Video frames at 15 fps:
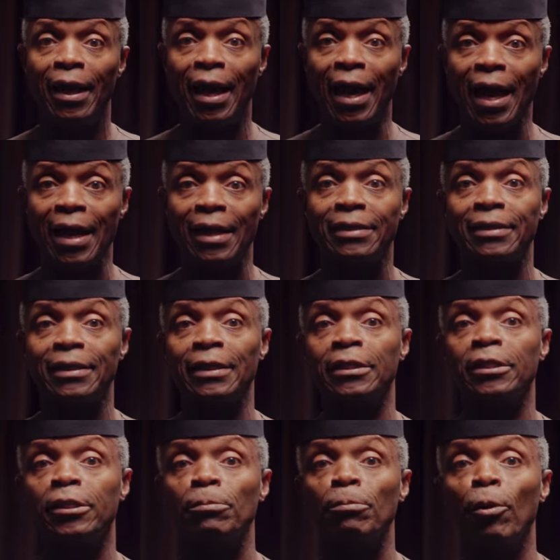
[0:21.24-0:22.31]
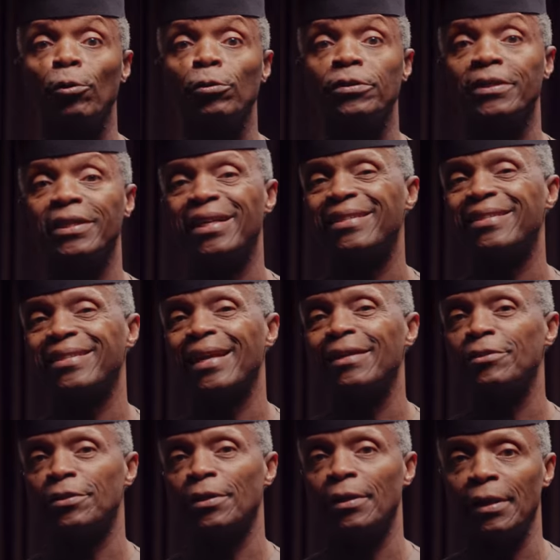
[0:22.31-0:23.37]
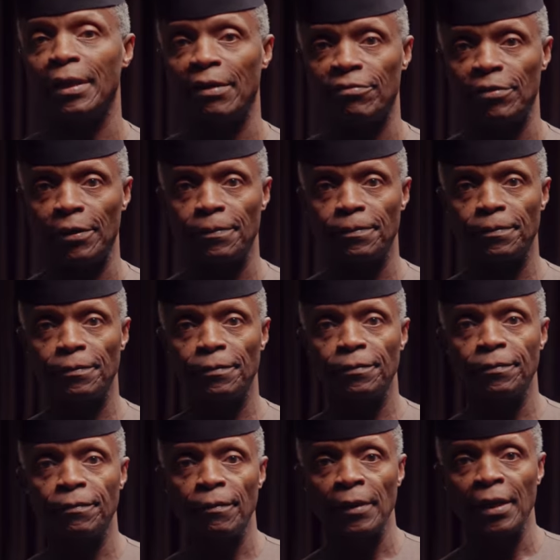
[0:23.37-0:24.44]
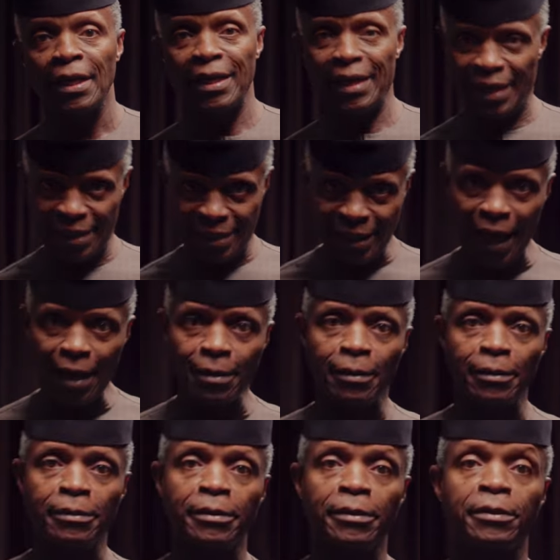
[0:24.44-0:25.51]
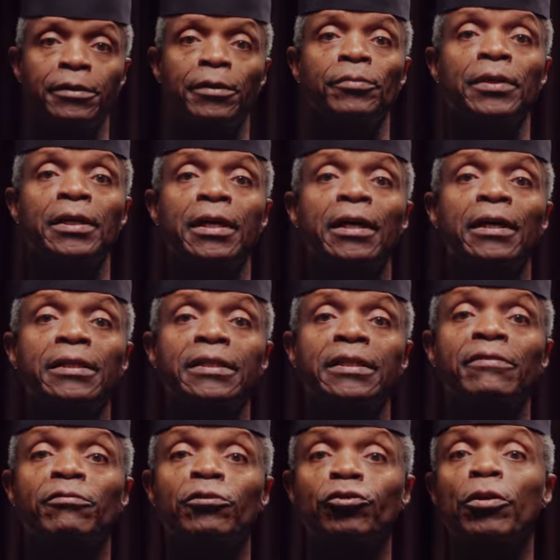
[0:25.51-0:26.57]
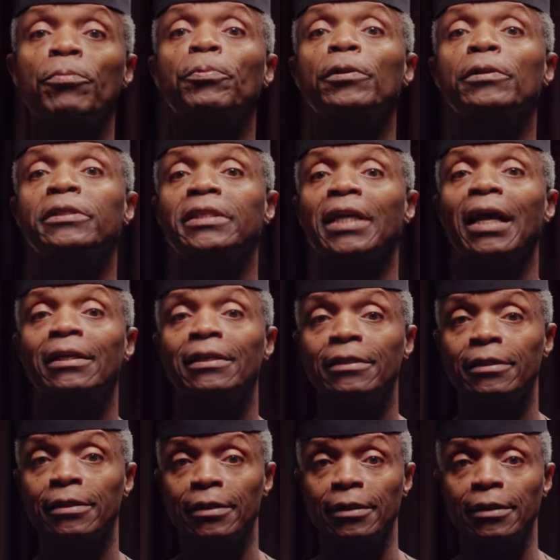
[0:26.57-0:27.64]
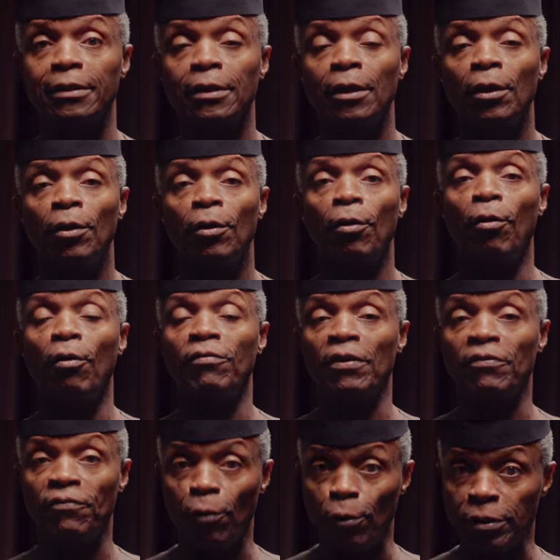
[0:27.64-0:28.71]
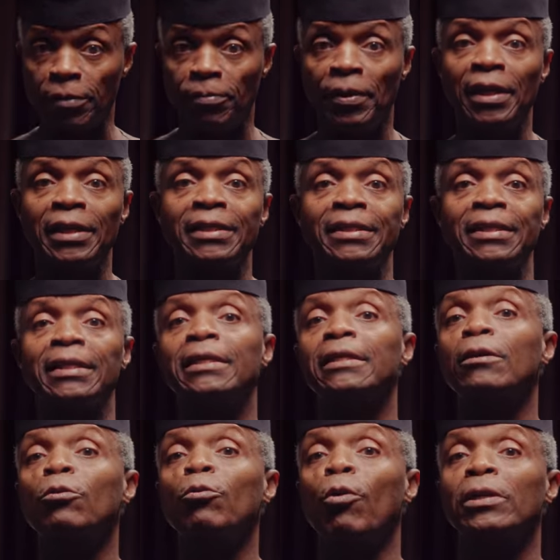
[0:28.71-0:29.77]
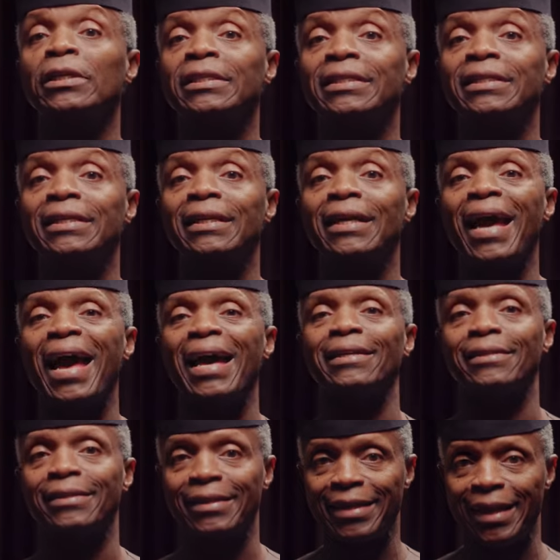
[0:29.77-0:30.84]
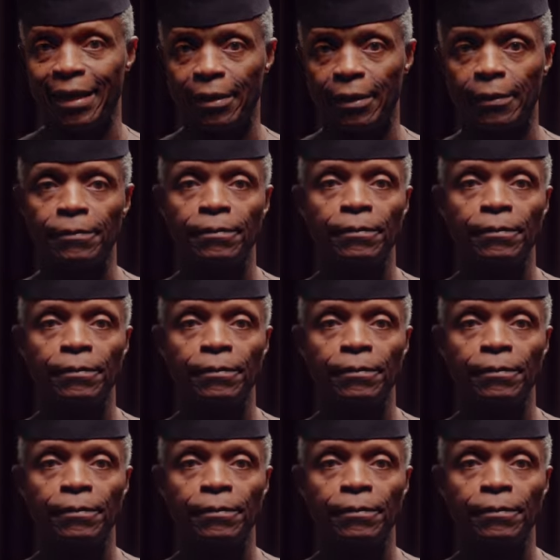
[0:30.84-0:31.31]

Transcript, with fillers: at its most essential level. It tackles the recursive triple challenges of affordability, quality, and scale.